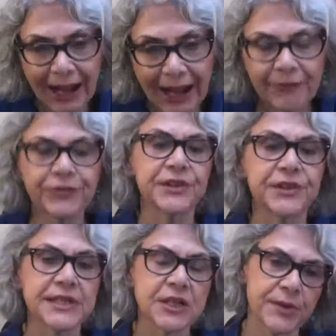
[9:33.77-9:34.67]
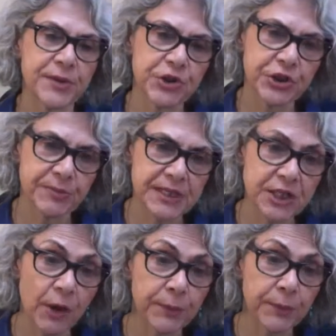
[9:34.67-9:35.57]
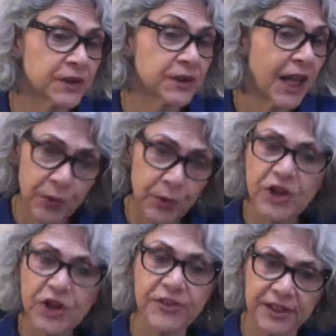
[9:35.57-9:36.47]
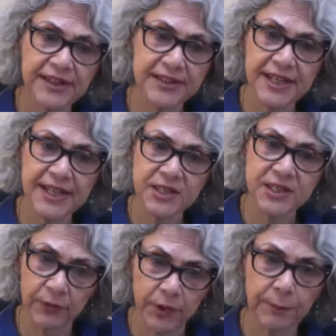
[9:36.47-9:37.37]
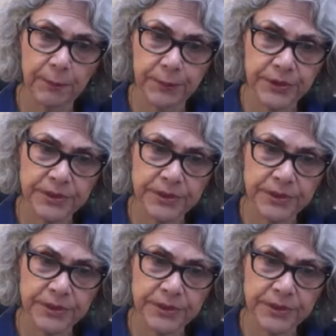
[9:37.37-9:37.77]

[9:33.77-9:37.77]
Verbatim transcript: after the Islamic regime is toppled, which I think its days are numbered.